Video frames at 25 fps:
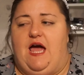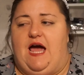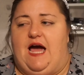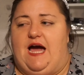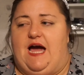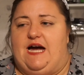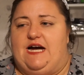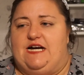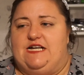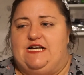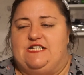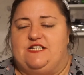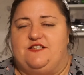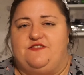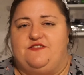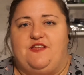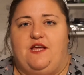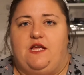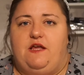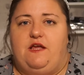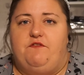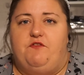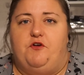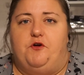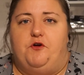And
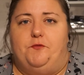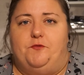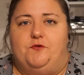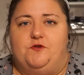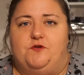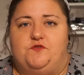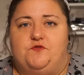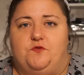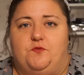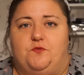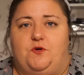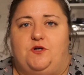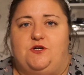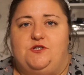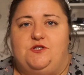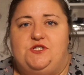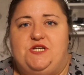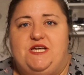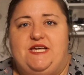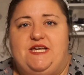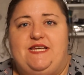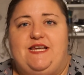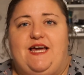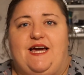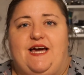thank you very much for
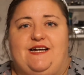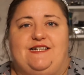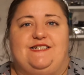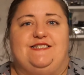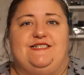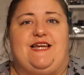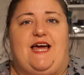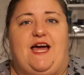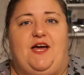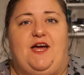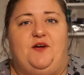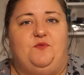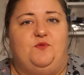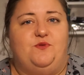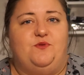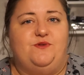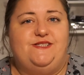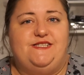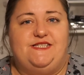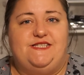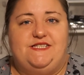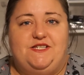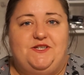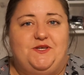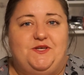watching, and I will
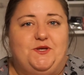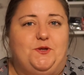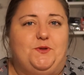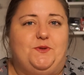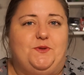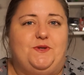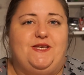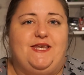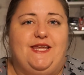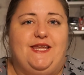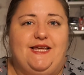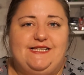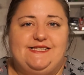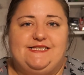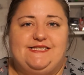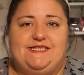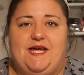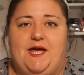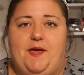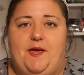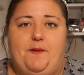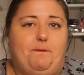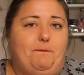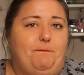see you next time.